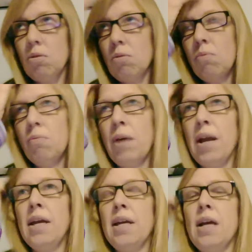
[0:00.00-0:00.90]
when
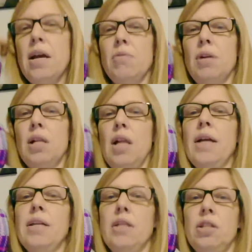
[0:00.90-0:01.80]
I kind of
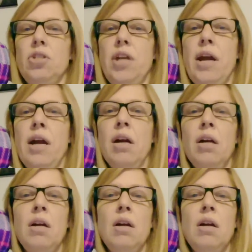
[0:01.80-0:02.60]
reclined in the chair,